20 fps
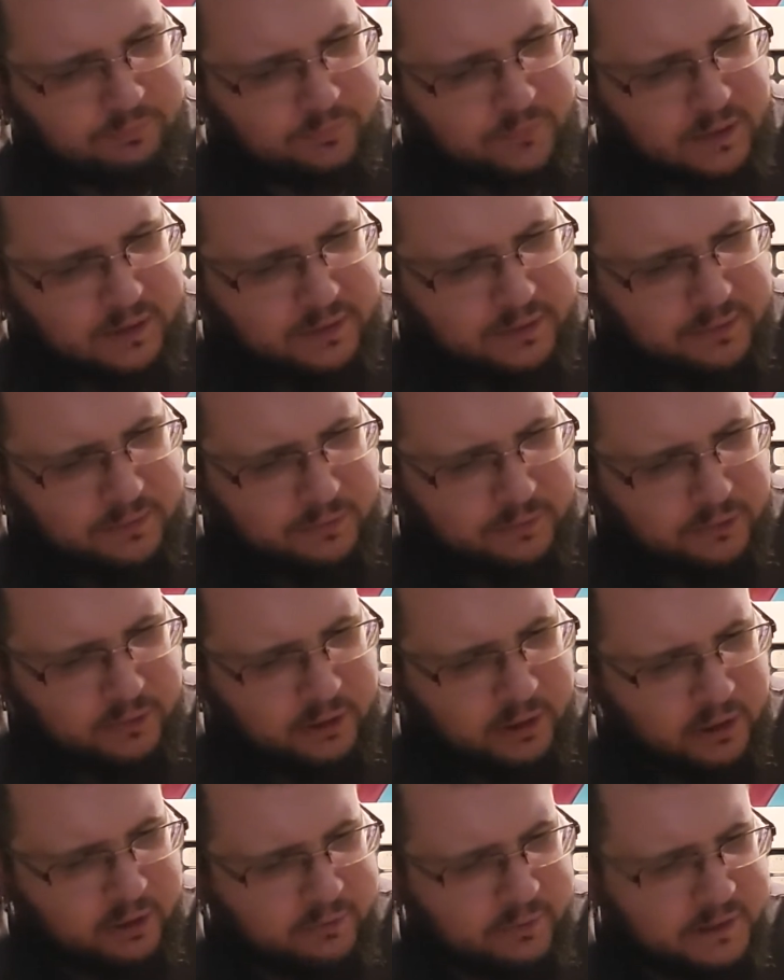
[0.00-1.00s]
Got this one for
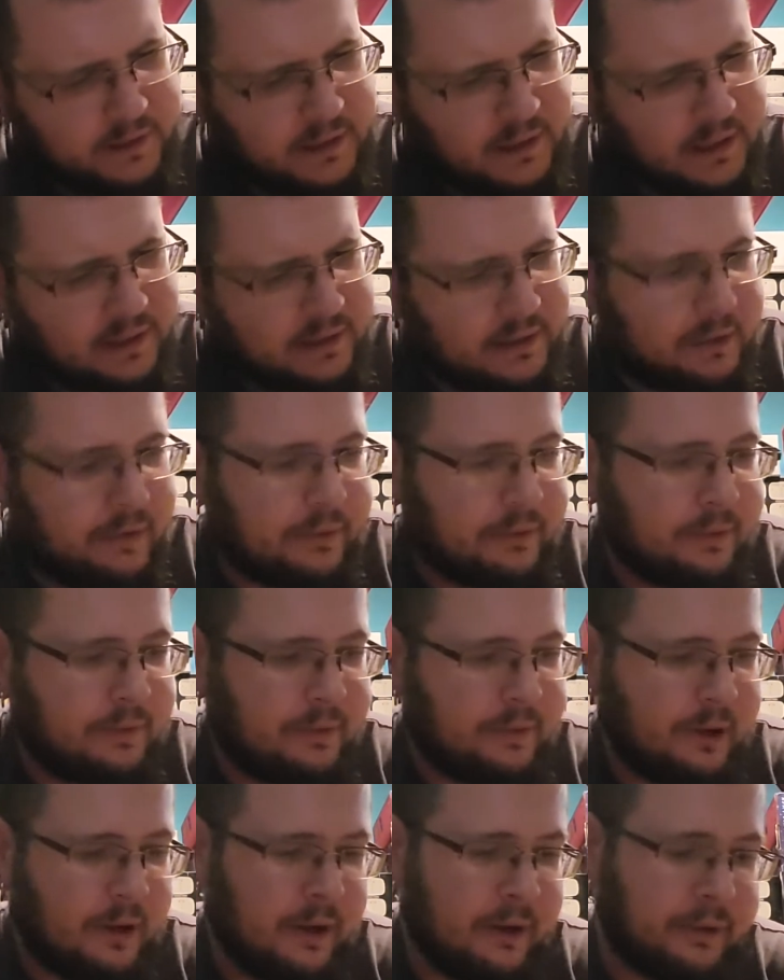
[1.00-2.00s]
$1.59 at
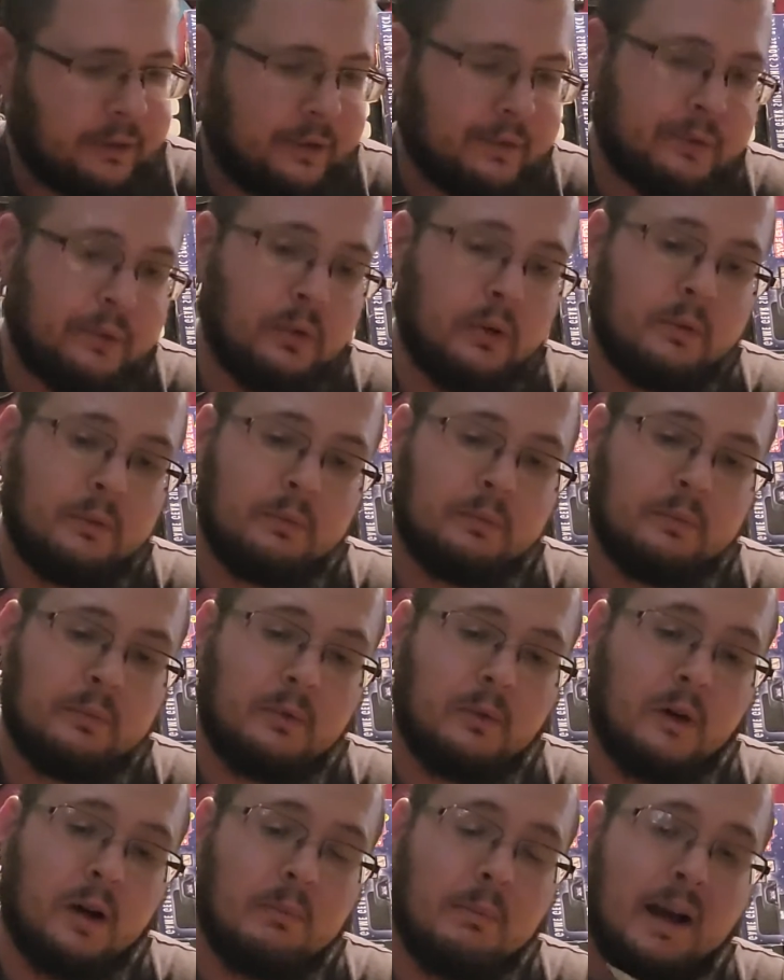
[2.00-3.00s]
a thrift store
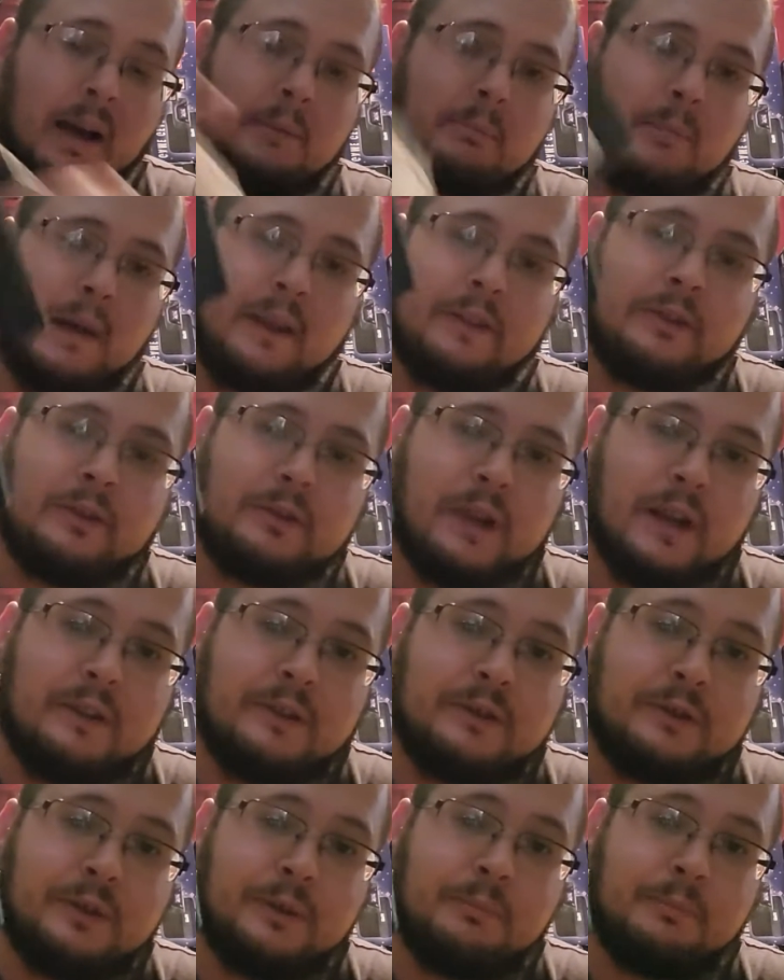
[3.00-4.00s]
a while back. Madden
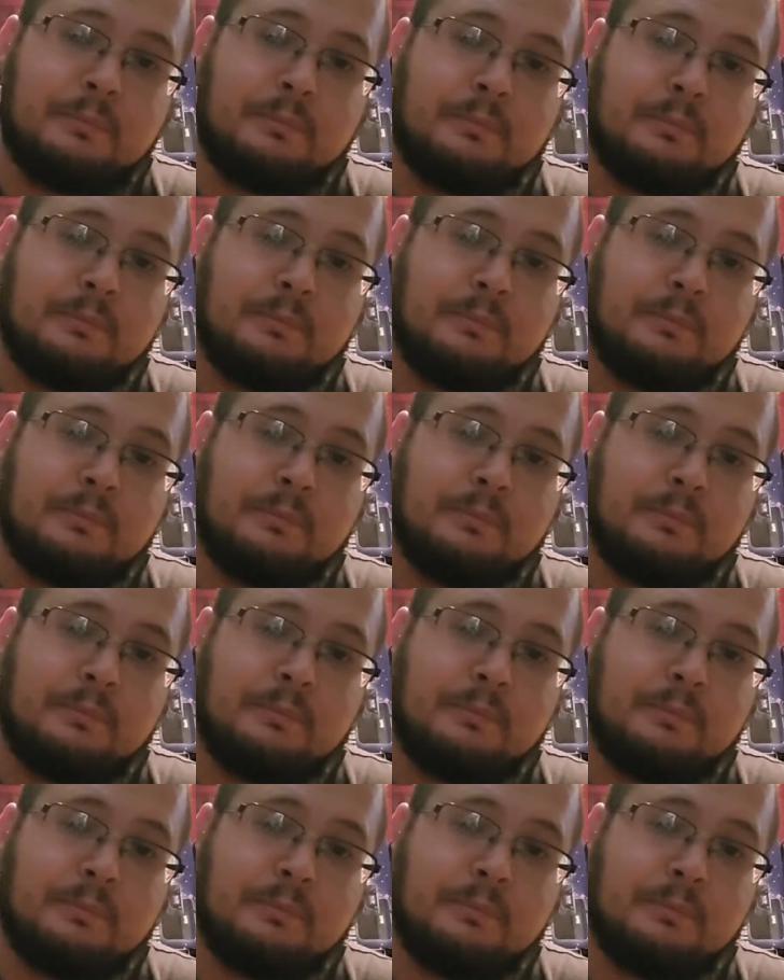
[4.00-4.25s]
2002.